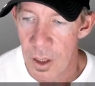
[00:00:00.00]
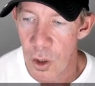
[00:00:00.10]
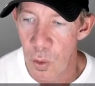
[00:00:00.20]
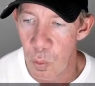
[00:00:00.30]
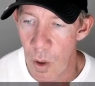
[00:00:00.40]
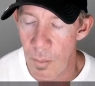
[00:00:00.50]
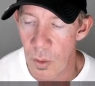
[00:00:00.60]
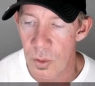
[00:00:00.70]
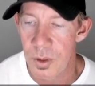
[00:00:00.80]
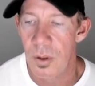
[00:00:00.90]

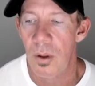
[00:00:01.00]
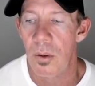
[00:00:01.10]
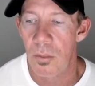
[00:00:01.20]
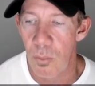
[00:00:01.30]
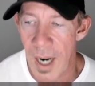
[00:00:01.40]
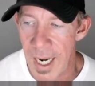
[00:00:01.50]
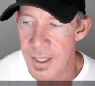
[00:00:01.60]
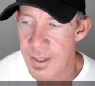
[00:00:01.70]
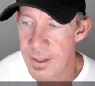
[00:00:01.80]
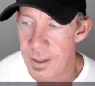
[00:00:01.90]
crumbled,
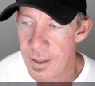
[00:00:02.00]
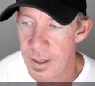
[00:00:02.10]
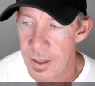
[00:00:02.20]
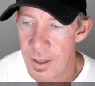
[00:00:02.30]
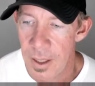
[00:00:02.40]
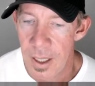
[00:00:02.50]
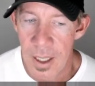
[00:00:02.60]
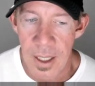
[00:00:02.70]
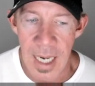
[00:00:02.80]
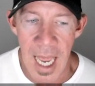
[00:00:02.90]
wrecked.
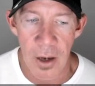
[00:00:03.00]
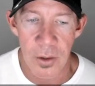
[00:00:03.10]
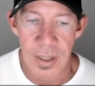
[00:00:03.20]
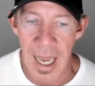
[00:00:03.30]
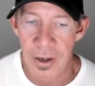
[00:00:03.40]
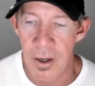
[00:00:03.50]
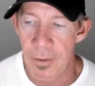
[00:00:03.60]
Now you're down here at